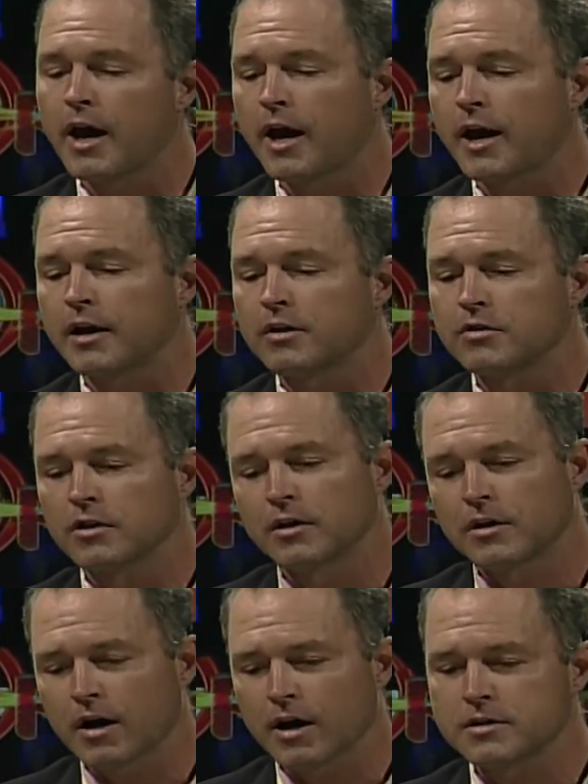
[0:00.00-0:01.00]
And
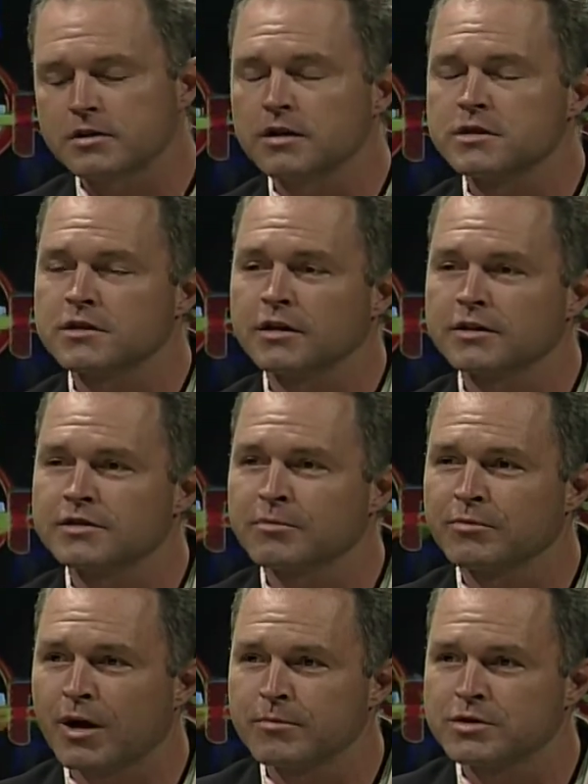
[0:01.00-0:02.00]
as these things
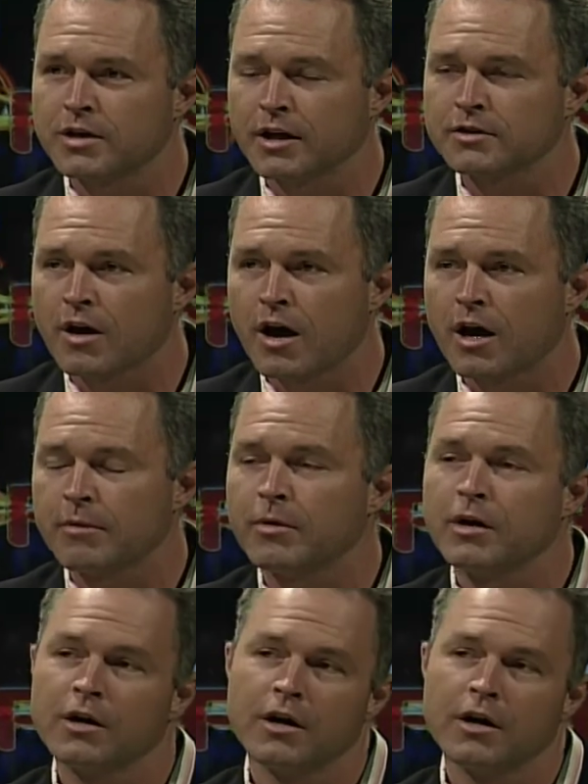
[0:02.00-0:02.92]
sometimes take time,